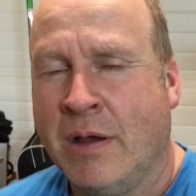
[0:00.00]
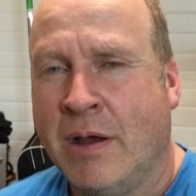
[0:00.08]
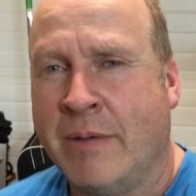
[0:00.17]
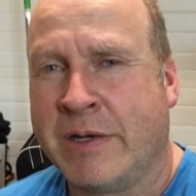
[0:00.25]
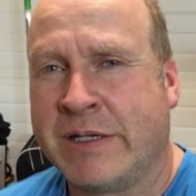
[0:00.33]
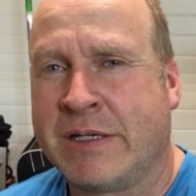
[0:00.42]

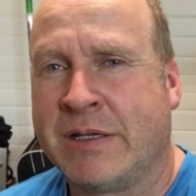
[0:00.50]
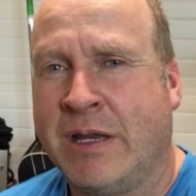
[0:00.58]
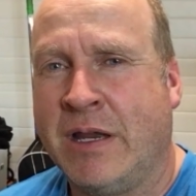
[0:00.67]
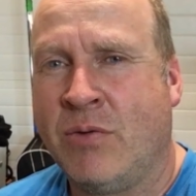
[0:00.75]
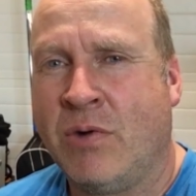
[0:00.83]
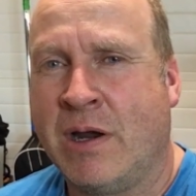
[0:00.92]
I'm going to
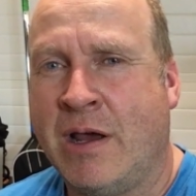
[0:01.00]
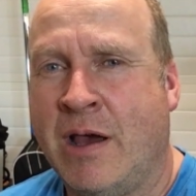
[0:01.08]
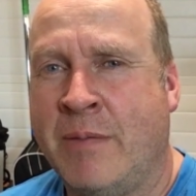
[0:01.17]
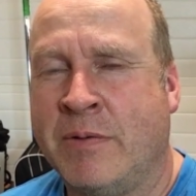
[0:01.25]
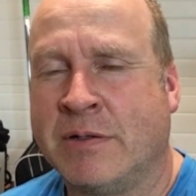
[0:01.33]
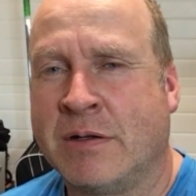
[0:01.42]
see what
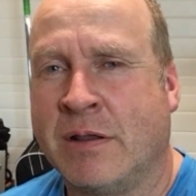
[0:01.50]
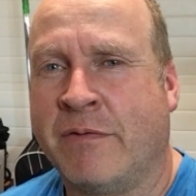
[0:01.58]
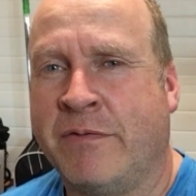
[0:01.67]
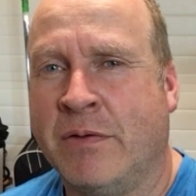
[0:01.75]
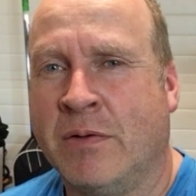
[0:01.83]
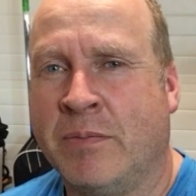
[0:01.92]
happens to the
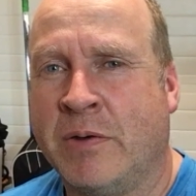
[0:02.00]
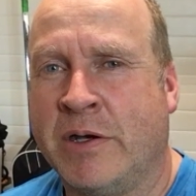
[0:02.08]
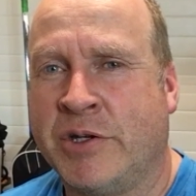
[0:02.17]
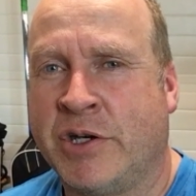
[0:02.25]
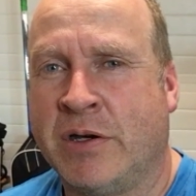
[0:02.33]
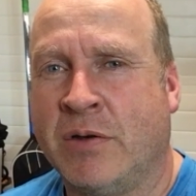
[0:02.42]
fuel
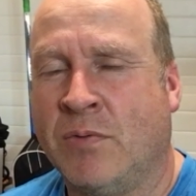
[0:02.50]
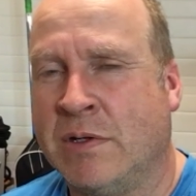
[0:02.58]
pressure